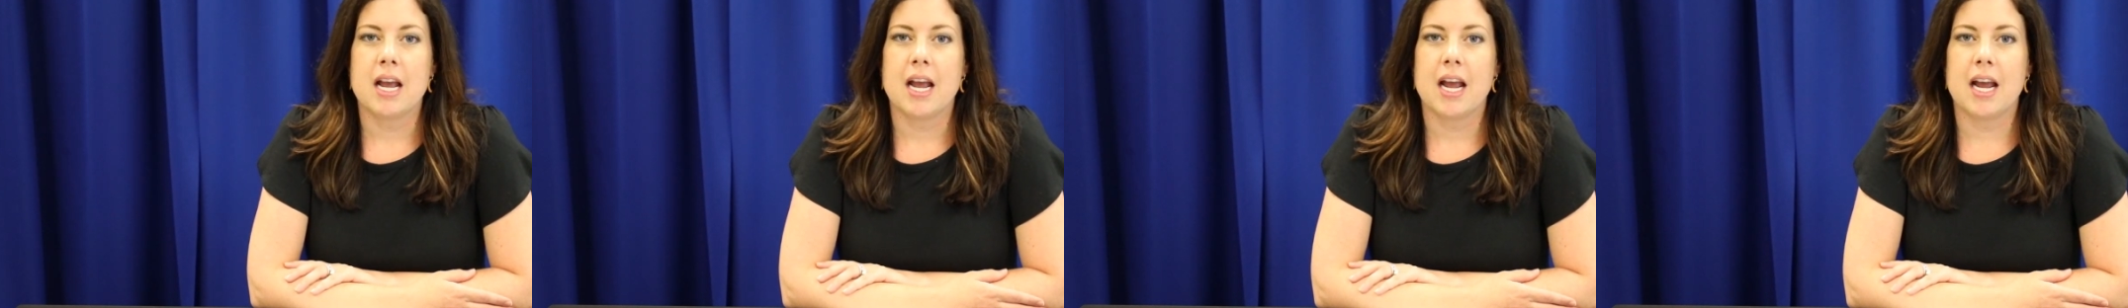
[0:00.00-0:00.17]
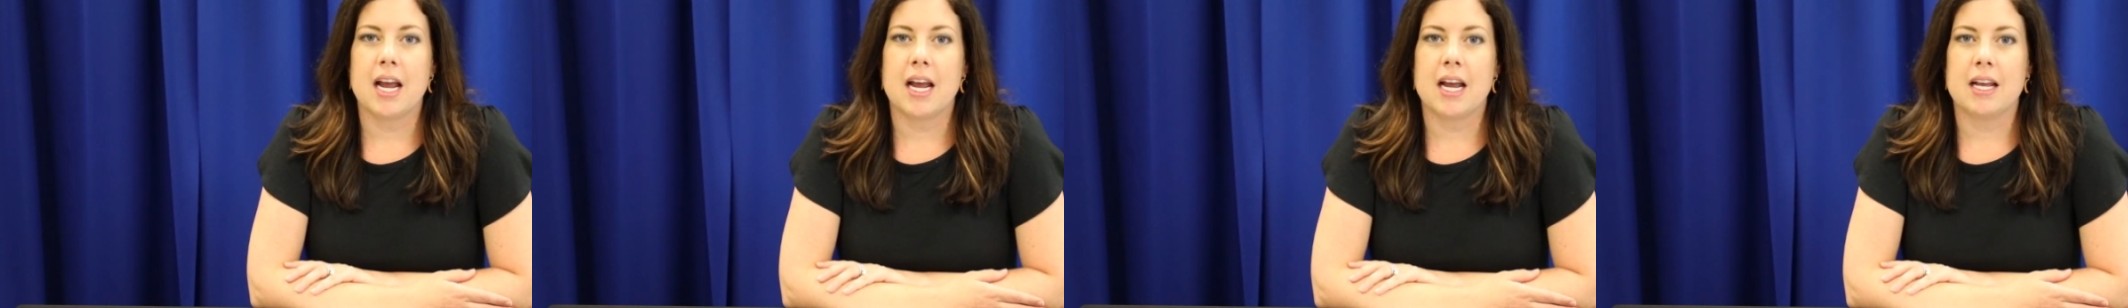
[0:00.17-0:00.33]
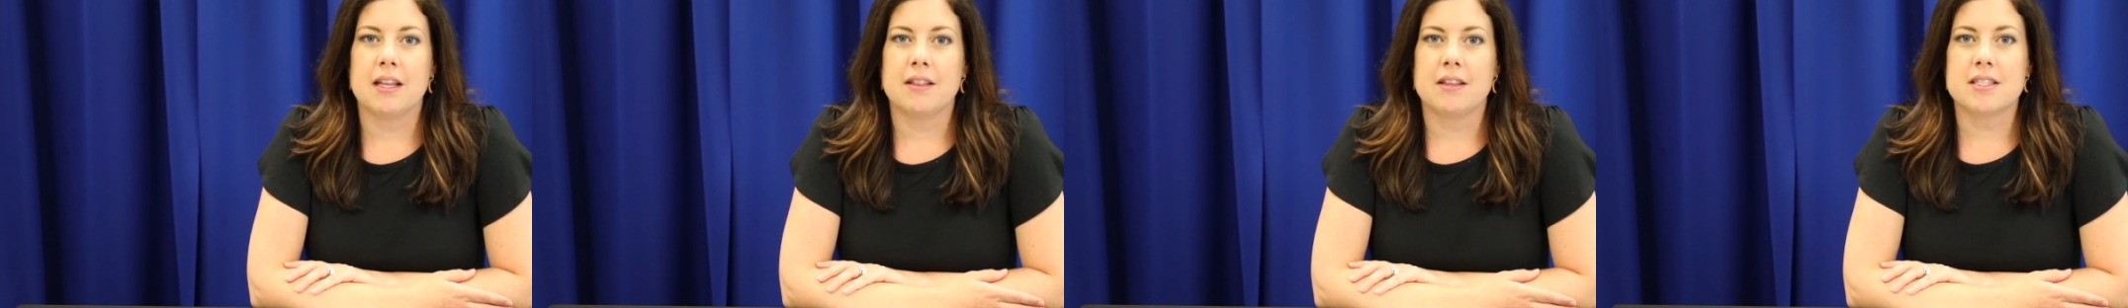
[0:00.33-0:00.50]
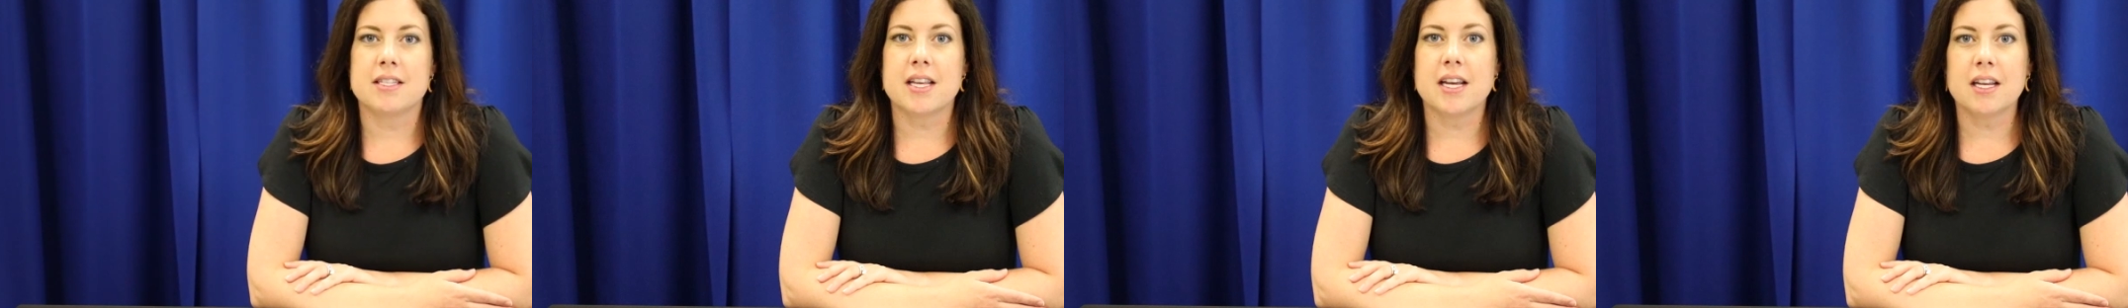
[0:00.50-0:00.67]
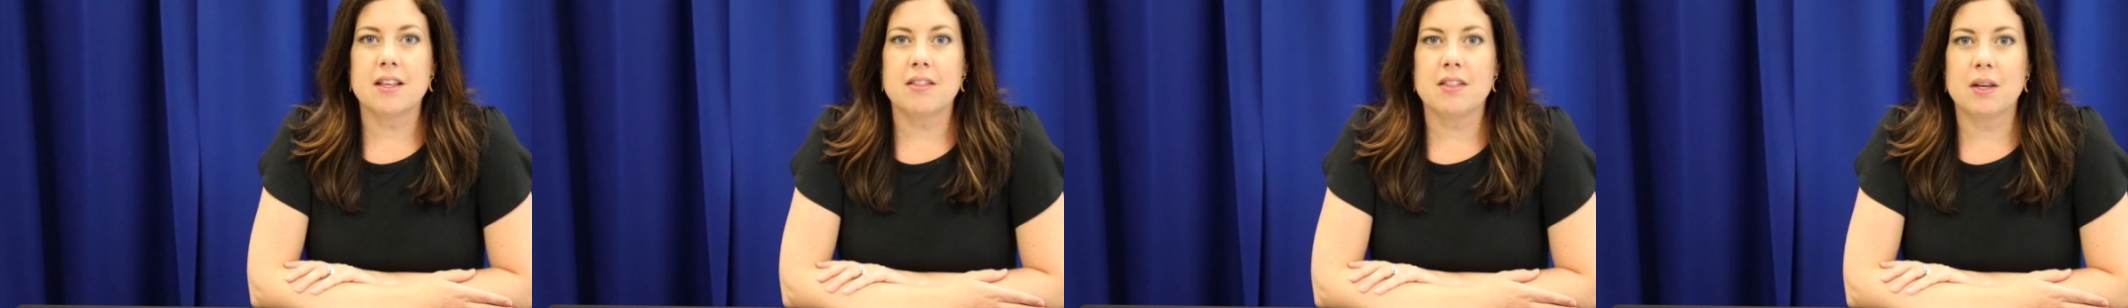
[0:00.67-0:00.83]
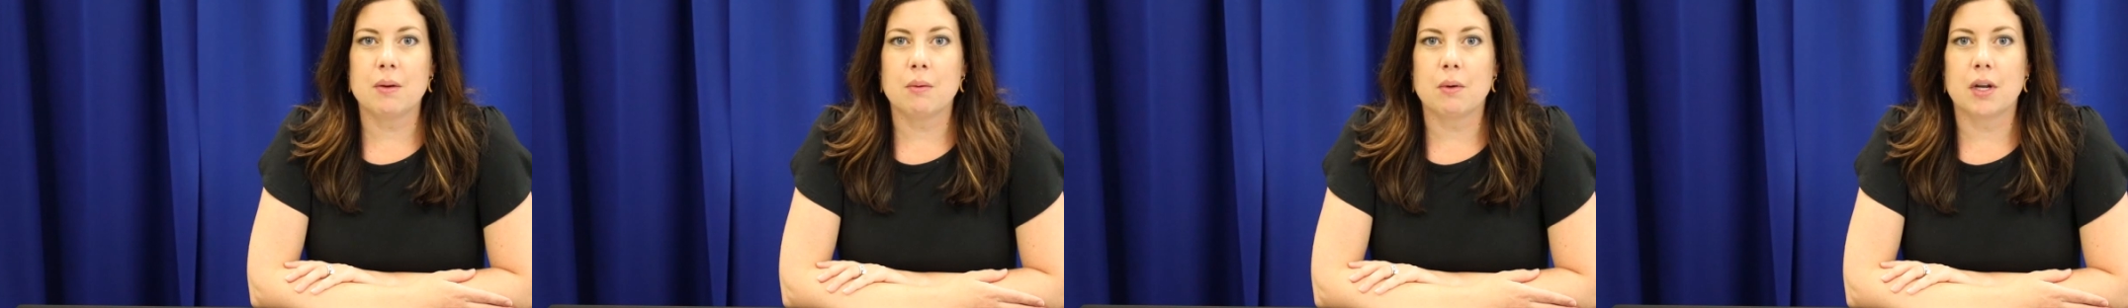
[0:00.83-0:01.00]
And the
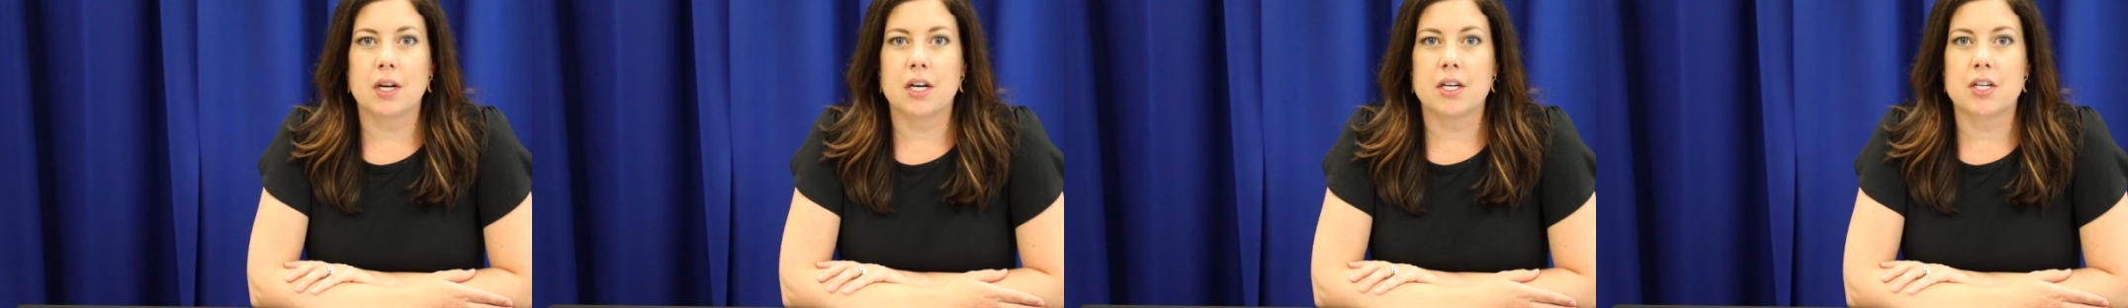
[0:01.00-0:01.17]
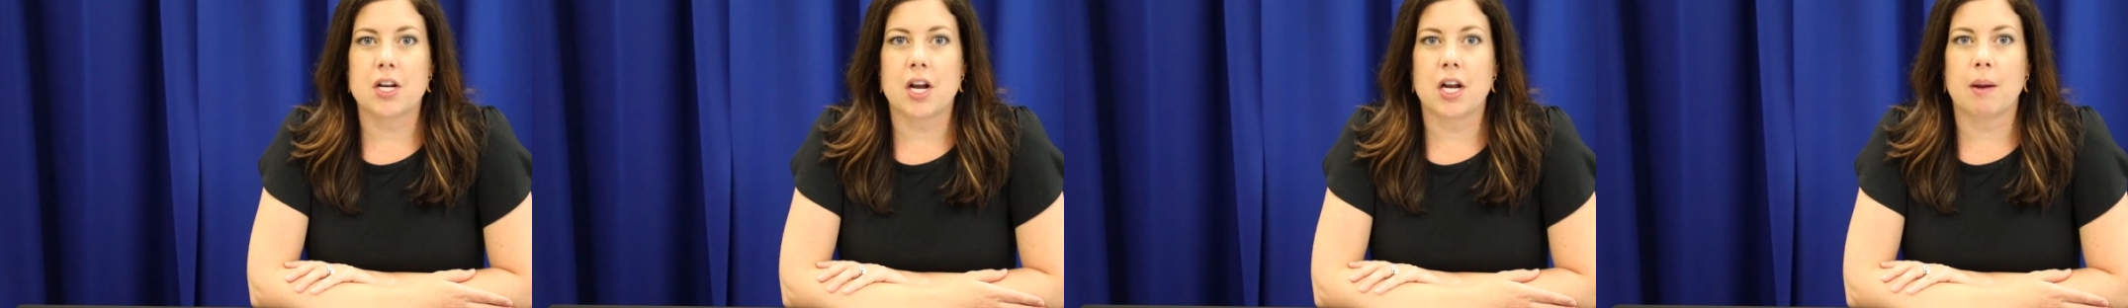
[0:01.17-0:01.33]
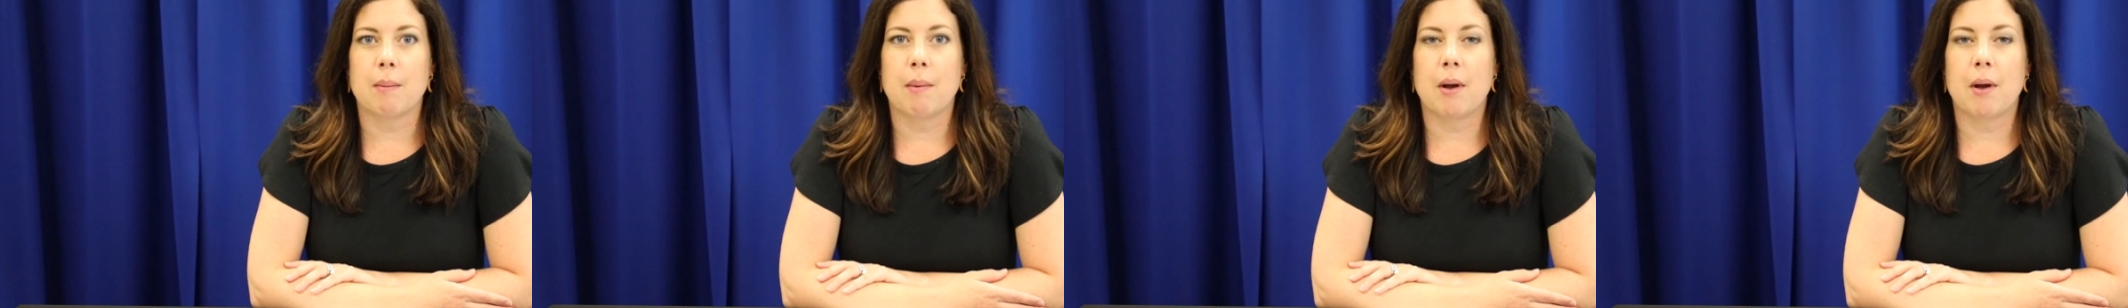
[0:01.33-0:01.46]
second thing we're going to talk